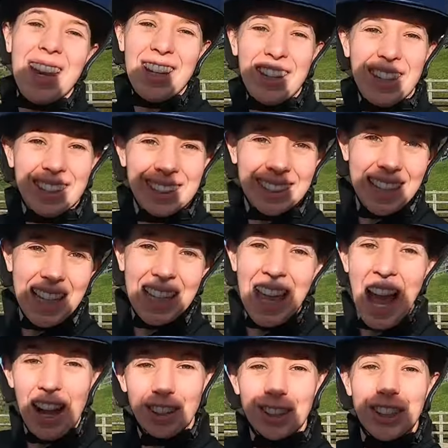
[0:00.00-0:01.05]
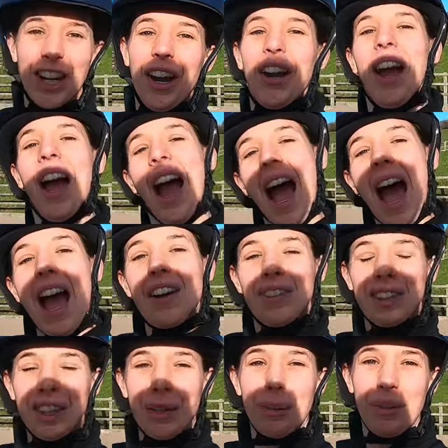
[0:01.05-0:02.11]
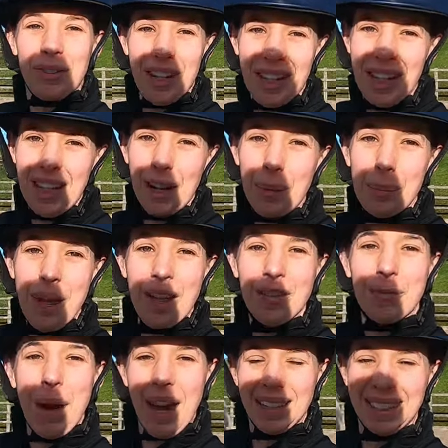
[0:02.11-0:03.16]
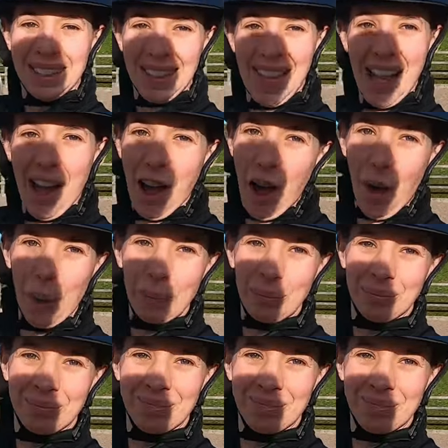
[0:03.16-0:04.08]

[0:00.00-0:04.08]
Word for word: then you can see the outro after we've done a little bit of practicing it at home.